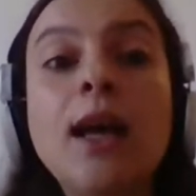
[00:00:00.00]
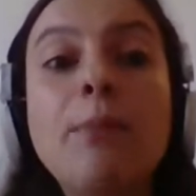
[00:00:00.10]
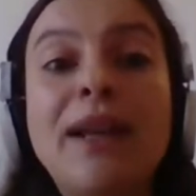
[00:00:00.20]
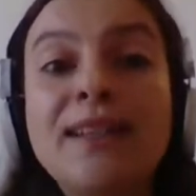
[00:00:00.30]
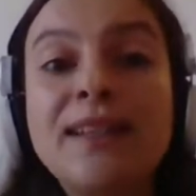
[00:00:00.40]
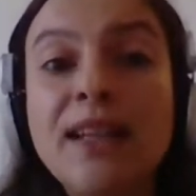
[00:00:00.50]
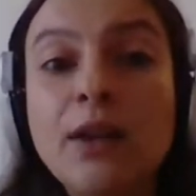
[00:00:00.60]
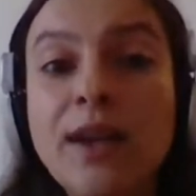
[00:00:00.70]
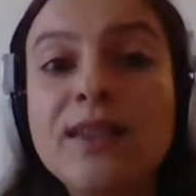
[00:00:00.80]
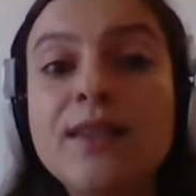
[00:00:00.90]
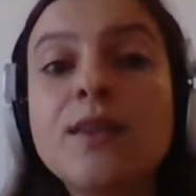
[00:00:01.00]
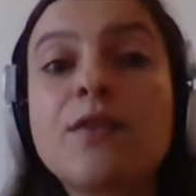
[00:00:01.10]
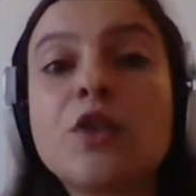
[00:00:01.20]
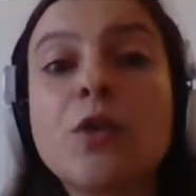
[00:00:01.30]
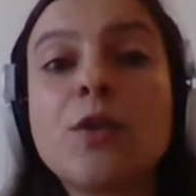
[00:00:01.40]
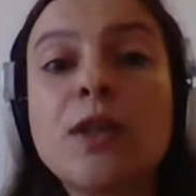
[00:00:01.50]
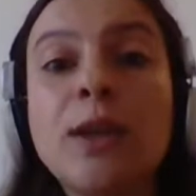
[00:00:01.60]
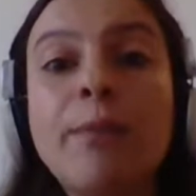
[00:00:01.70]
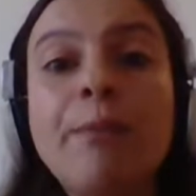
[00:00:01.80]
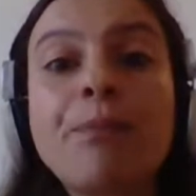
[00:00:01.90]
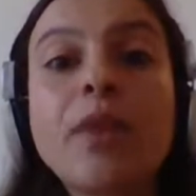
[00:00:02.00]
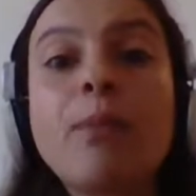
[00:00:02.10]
Palestinian residents of Jerusalem,